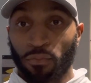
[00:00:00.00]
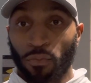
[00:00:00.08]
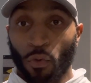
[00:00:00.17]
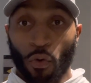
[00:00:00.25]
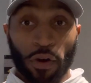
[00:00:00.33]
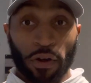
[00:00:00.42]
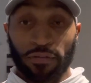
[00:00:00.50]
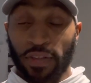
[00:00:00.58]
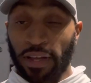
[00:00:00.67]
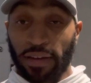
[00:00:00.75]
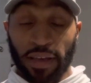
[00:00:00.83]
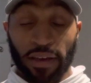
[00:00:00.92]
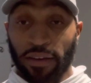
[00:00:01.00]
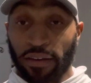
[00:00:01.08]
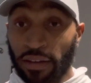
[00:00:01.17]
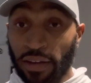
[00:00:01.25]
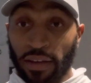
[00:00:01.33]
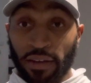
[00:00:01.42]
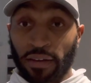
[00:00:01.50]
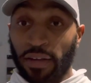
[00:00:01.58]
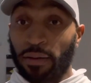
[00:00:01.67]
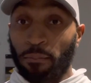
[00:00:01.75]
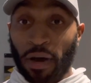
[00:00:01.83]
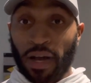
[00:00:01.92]
Or if they there,
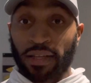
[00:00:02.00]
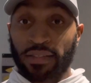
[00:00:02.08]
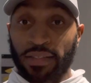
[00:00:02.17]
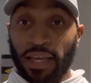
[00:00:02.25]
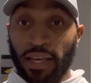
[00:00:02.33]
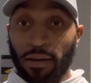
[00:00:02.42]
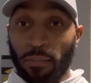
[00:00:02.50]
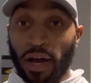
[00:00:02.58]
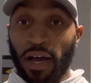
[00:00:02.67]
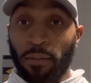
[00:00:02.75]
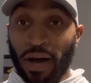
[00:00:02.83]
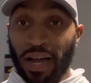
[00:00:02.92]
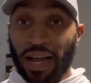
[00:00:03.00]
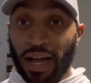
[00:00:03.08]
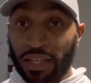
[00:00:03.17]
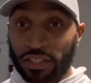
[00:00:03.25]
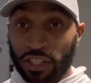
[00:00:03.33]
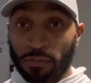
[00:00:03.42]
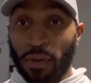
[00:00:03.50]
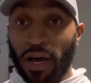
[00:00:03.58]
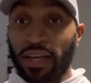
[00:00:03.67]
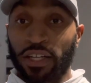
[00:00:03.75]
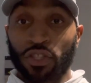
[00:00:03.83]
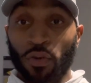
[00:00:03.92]
my state of mind, my conscious
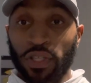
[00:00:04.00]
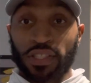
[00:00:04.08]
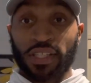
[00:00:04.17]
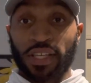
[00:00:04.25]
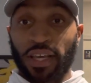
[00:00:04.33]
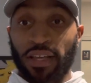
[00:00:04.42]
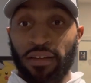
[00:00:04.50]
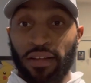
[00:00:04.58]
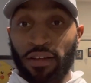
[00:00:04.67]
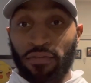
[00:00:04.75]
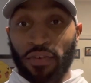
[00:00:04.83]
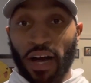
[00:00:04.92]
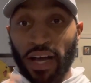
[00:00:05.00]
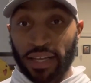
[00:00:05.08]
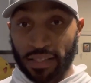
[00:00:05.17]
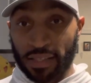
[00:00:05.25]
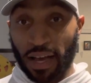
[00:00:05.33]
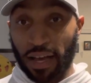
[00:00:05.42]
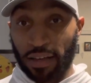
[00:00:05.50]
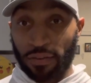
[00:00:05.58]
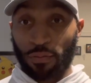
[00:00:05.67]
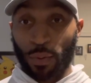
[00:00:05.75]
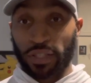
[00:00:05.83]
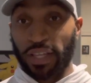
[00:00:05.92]
mind is only seeing the divine side of
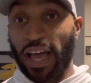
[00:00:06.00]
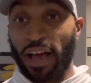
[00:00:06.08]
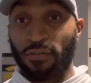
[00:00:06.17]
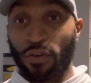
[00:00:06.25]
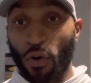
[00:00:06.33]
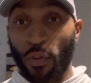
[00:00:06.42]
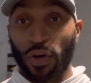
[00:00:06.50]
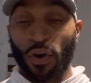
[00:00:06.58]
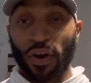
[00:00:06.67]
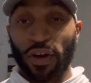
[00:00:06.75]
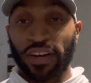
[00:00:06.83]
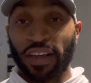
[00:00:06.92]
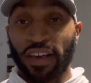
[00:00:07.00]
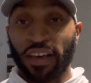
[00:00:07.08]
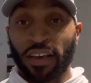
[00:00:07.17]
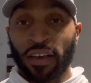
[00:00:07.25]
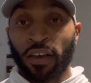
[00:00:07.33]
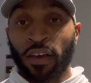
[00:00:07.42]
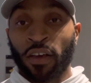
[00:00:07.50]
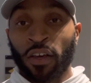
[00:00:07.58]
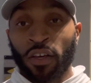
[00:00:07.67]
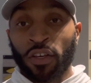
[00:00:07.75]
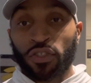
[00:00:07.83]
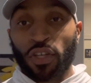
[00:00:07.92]
what they have going on.
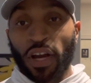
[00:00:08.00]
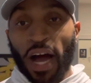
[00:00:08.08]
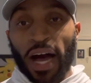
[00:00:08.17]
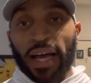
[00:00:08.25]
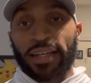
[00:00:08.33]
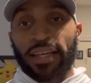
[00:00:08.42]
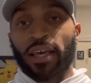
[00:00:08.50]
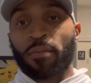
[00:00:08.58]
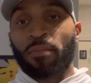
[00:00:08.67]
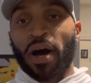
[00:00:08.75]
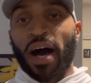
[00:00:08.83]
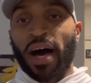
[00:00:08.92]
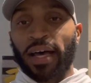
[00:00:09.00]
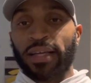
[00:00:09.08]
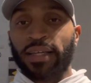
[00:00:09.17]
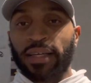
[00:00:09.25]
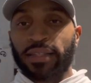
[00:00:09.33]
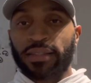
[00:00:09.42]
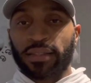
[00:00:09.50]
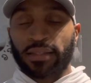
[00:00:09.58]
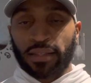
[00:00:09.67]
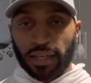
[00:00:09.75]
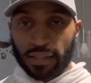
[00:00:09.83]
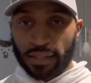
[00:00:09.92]
So the idea behind this is
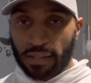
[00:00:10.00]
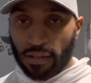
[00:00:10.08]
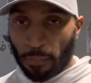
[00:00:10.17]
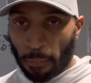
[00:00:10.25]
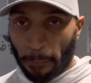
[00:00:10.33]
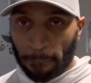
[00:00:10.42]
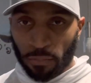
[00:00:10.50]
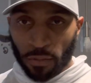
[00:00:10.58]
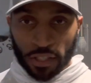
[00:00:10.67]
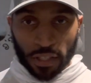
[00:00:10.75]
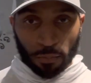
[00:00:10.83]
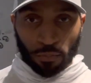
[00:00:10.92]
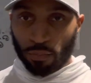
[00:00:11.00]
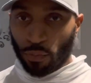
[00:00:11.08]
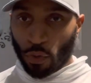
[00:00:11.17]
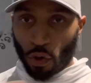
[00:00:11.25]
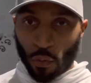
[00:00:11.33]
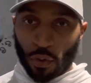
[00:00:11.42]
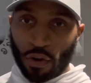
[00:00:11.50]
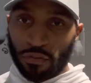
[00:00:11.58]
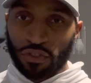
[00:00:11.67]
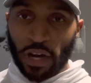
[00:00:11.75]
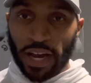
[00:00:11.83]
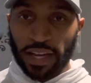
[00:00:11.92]
this, because I'm going off
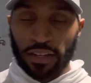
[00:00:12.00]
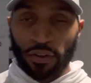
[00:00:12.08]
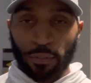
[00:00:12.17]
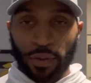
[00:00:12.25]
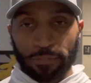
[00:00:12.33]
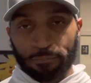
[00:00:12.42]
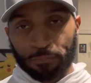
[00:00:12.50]
track a little bit.